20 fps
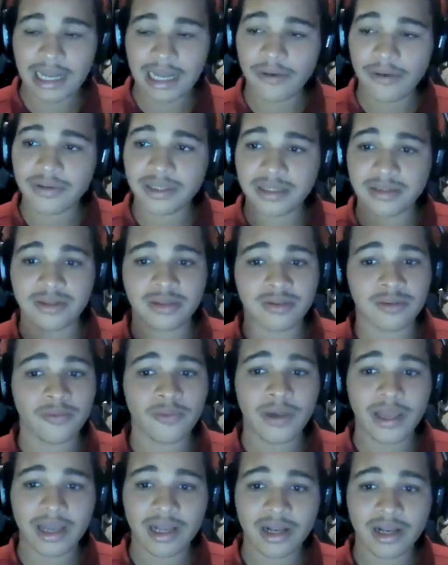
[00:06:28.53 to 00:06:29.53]
That was
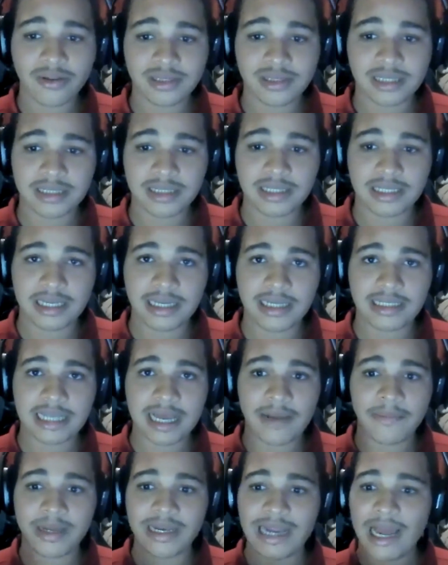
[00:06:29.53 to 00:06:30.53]
way closer to the
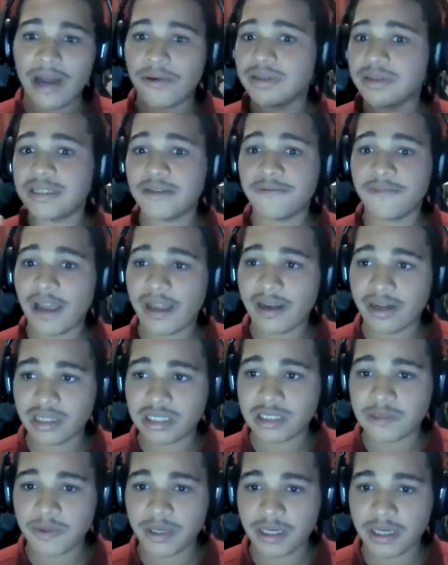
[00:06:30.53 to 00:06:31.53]
exam, and that was the final
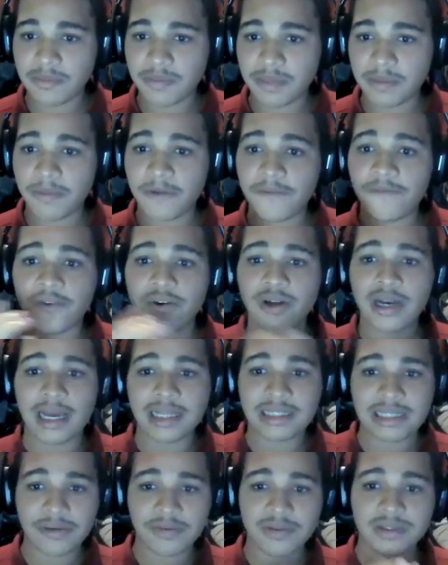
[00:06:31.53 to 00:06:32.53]
sprint. But before
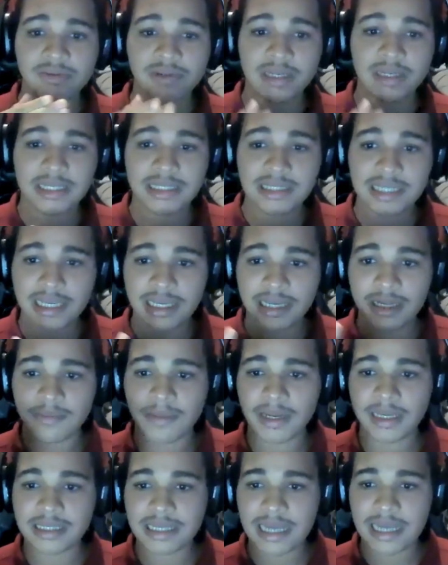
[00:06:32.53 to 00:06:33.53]
that, I was really taking
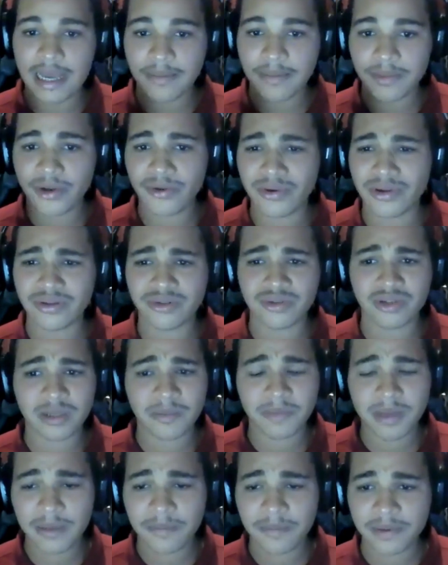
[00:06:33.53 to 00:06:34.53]
my time going through the
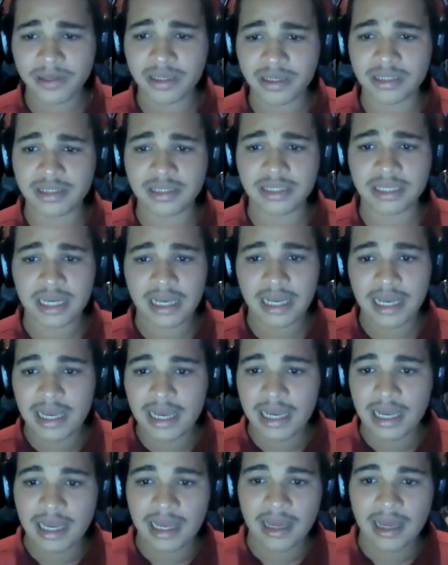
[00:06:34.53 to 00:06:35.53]
papers,
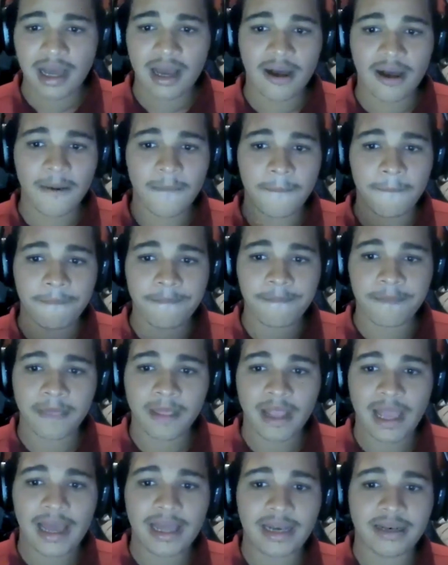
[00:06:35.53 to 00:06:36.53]

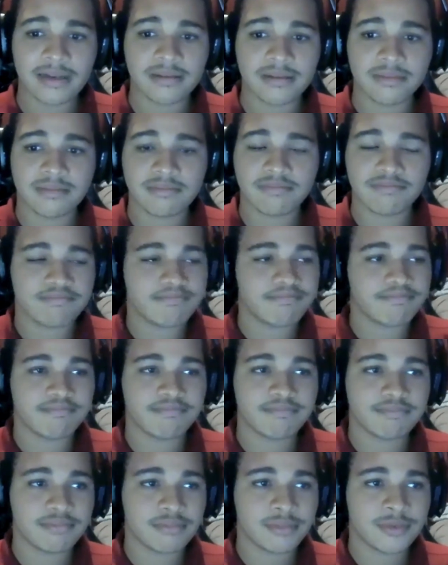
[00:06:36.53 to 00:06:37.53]
and
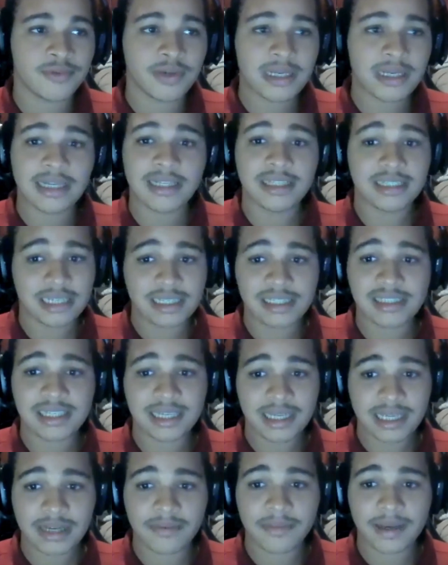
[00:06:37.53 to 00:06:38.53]
really just
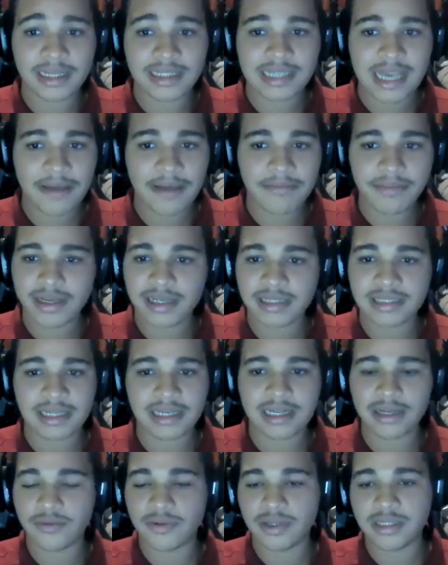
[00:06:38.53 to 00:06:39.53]
taking my time because I
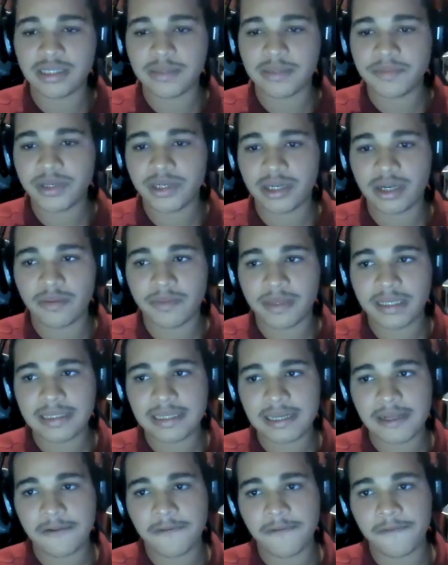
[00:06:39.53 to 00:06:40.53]
didn't want to burn out
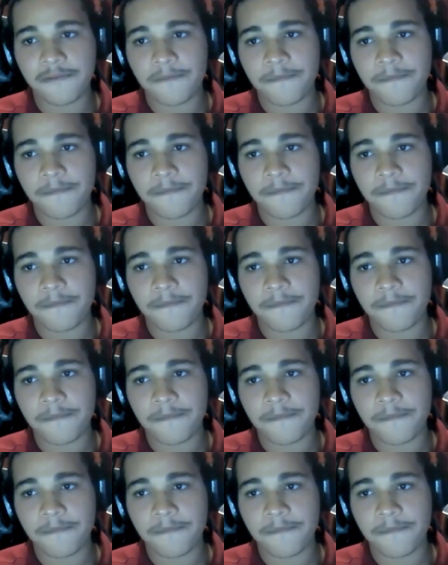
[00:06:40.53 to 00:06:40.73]
myself.